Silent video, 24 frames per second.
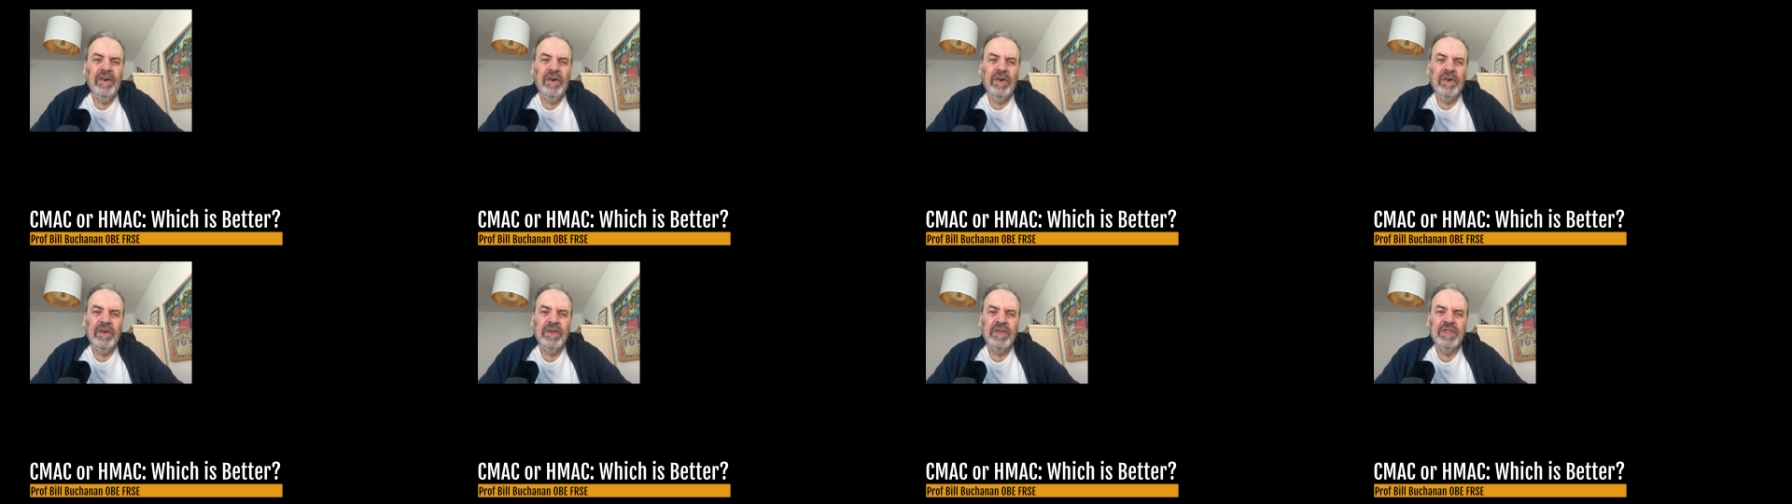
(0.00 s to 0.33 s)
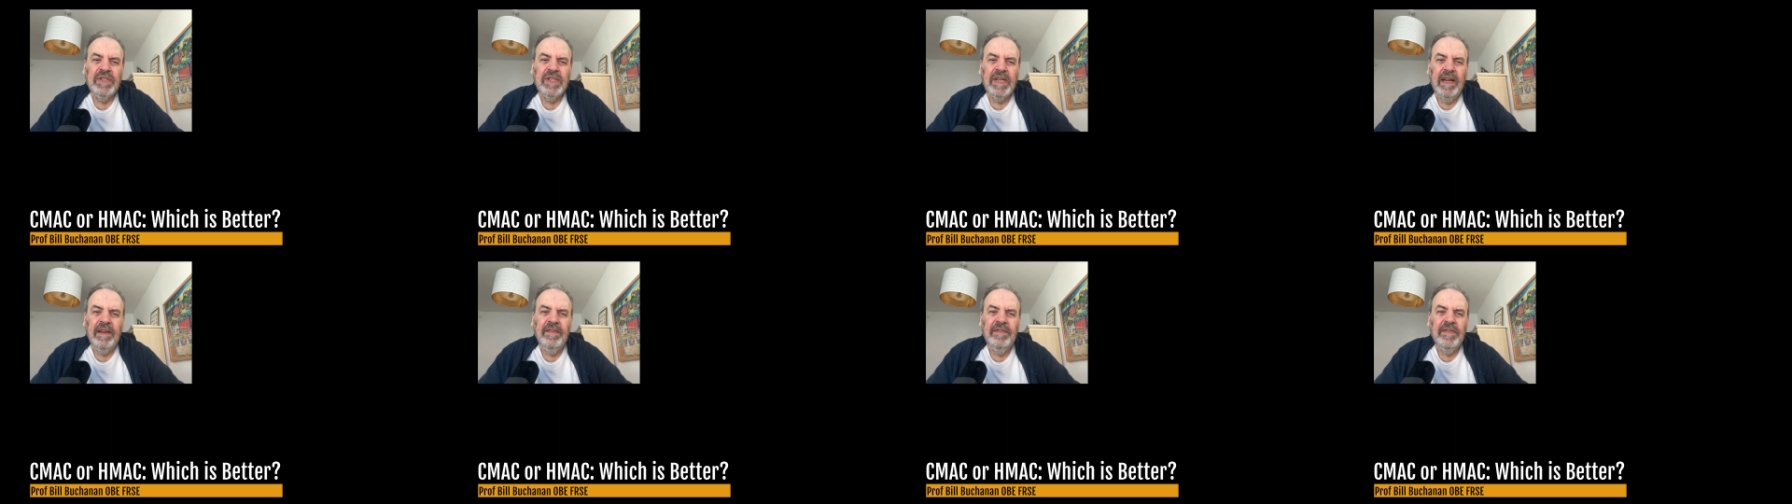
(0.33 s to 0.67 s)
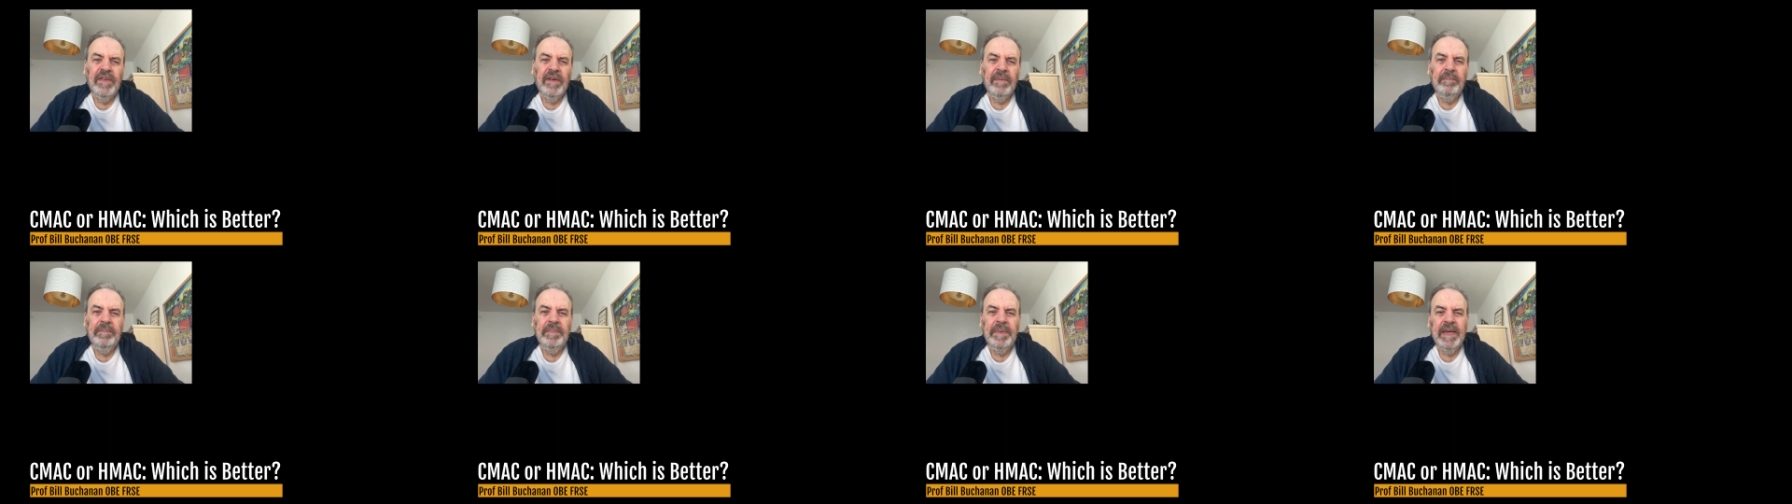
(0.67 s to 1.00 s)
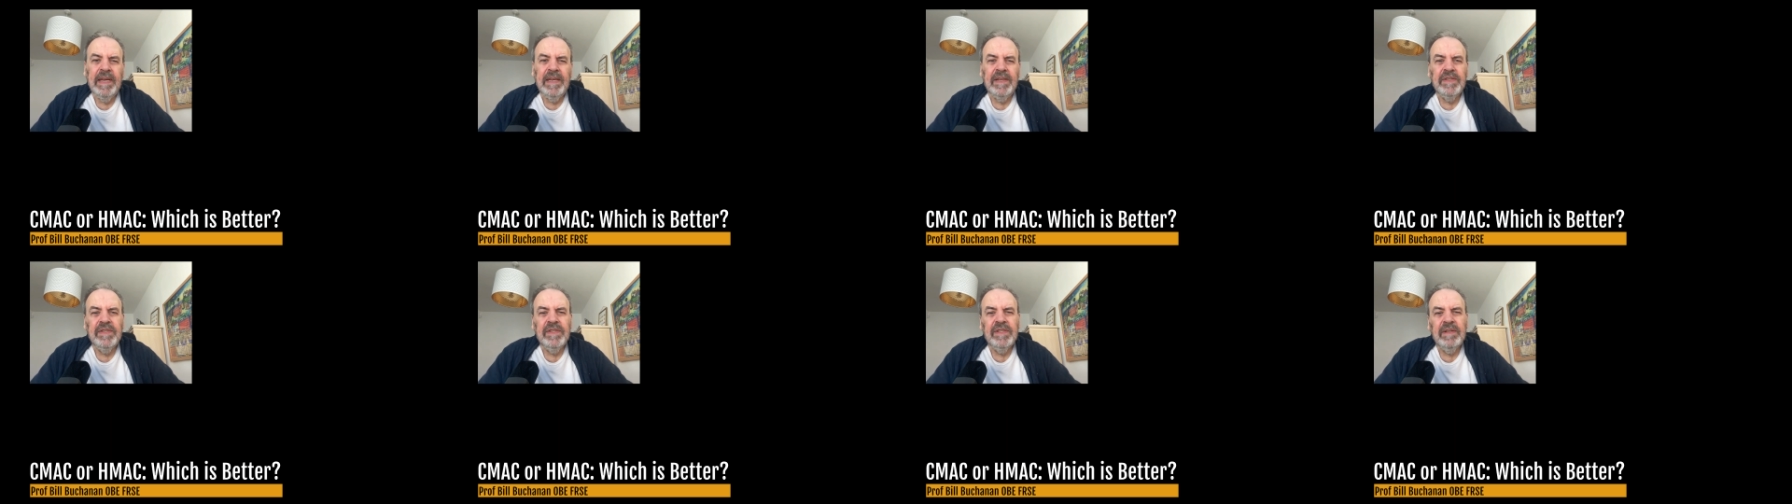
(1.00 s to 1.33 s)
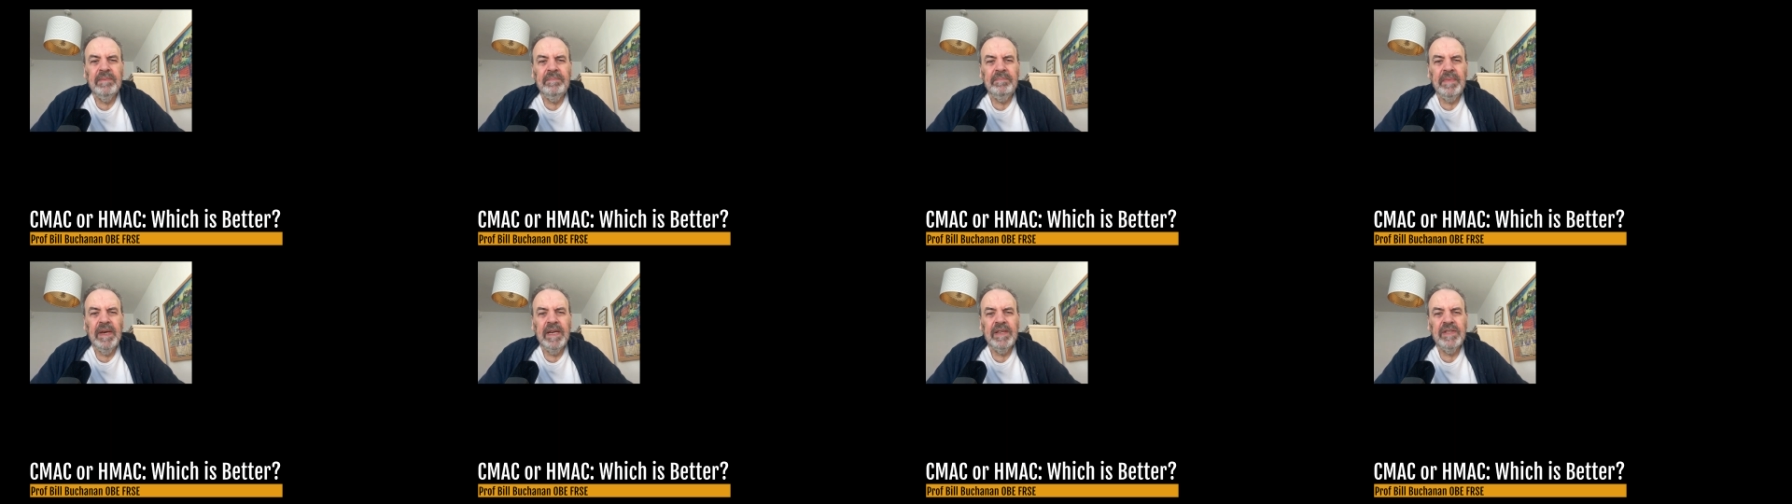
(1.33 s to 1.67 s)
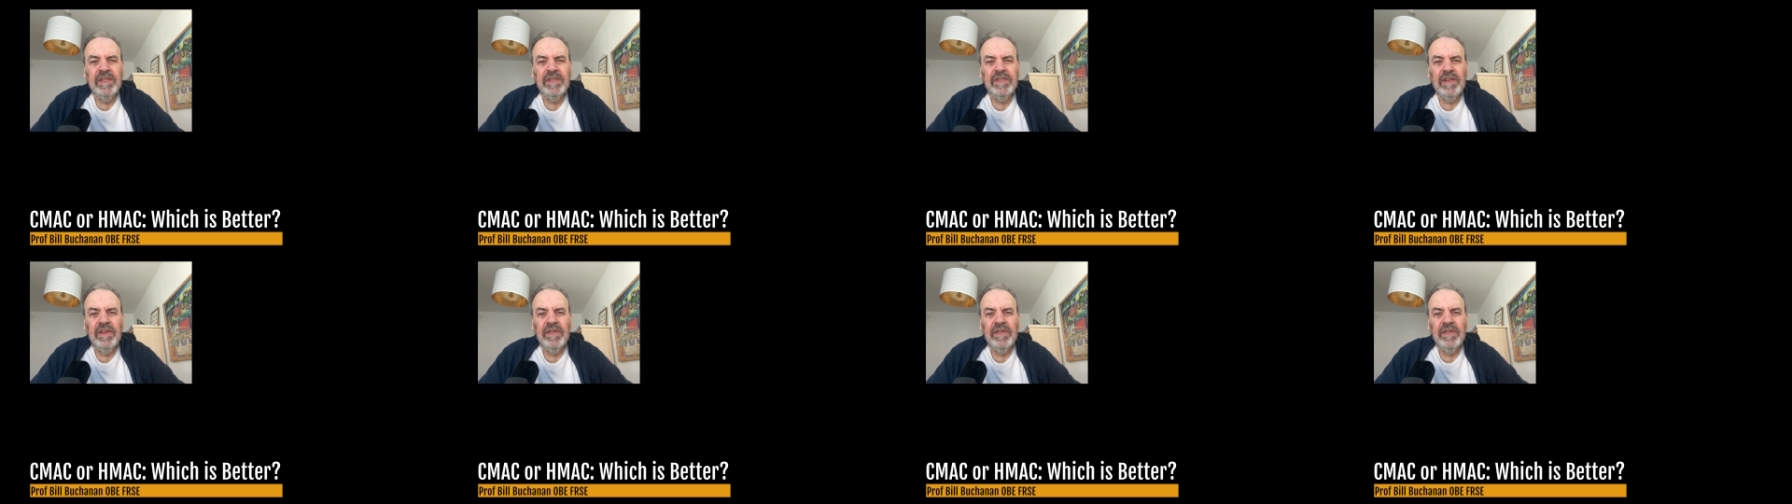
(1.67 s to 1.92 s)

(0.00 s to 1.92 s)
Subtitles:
or cipher-based message